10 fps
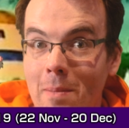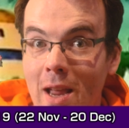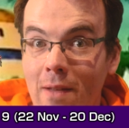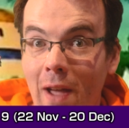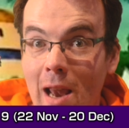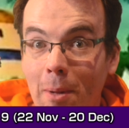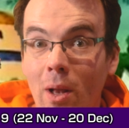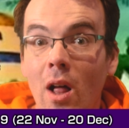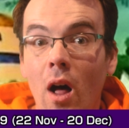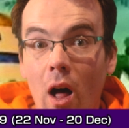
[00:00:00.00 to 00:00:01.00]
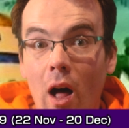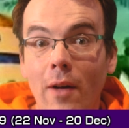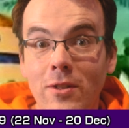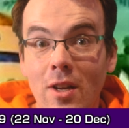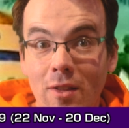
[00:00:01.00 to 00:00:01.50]
made available
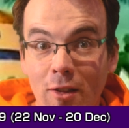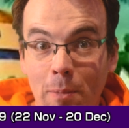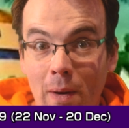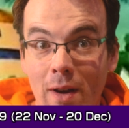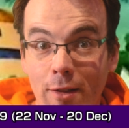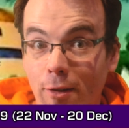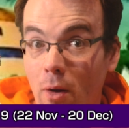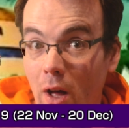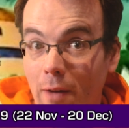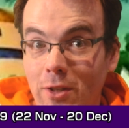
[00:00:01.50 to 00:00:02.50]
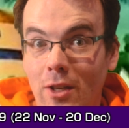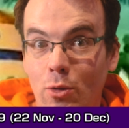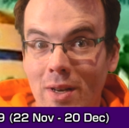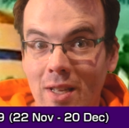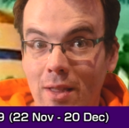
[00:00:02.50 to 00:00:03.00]
after this period, so after the
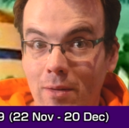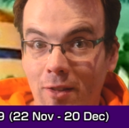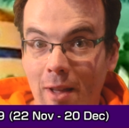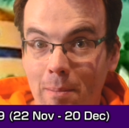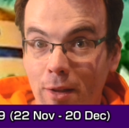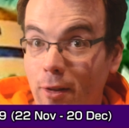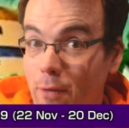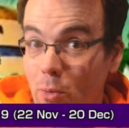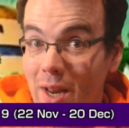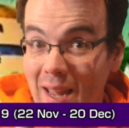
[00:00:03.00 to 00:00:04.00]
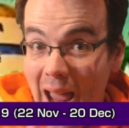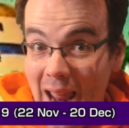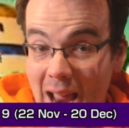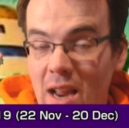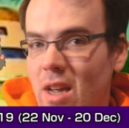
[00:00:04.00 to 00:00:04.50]
20th of December. So if you want to get
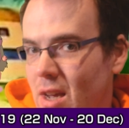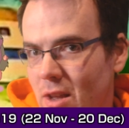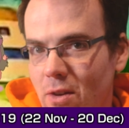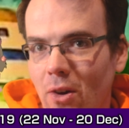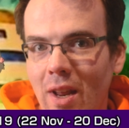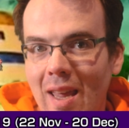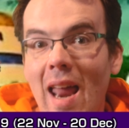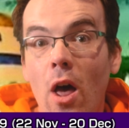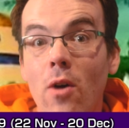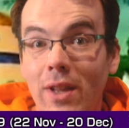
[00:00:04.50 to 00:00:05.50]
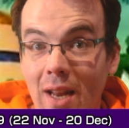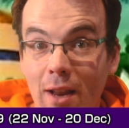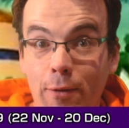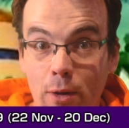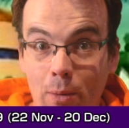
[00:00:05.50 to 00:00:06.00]
it, you got to get it over the
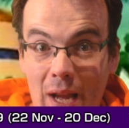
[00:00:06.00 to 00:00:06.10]
next few